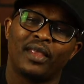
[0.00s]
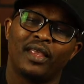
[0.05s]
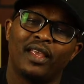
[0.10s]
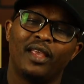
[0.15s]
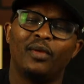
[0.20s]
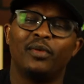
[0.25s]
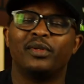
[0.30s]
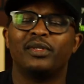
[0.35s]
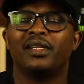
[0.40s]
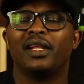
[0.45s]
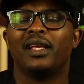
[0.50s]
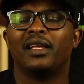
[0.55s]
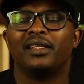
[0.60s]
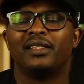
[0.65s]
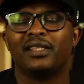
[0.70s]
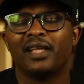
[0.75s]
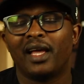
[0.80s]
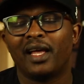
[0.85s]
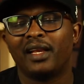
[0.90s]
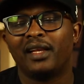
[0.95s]
He was
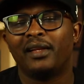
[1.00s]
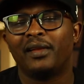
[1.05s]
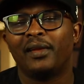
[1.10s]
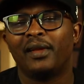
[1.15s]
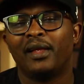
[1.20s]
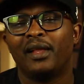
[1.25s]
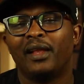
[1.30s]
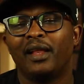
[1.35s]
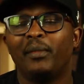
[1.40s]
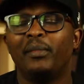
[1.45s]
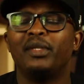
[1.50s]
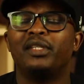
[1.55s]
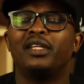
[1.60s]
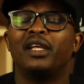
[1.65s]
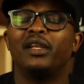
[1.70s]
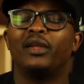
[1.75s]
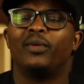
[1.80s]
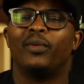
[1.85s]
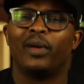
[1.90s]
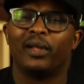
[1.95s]
like, "Son, let me
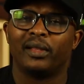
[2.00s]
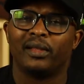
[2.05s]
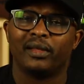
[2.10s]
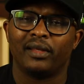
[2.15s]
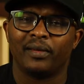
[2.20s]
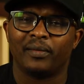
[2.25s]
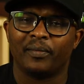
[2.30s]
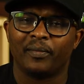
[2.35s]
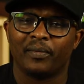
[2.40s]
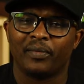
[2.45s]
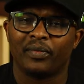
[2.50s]
tell you one thing.